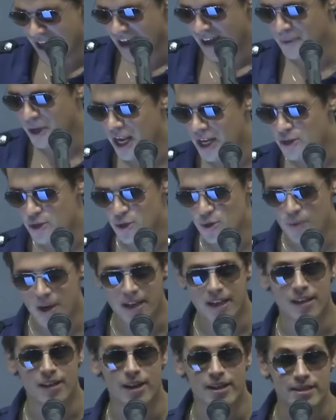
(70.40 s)
But I do
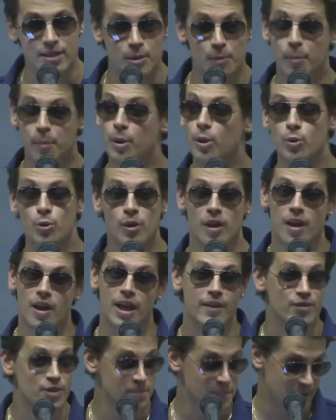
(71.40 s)
recognize that blue
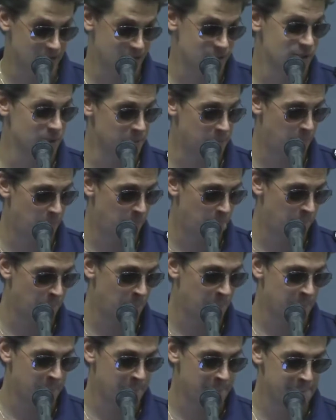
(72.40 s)
lives matter. That's
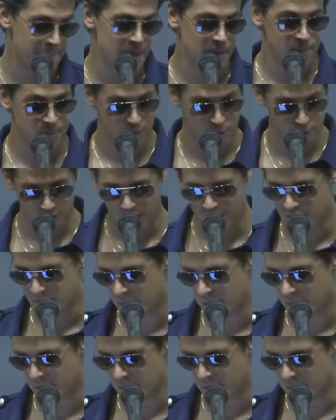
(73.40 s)
right, yeah. Blue lives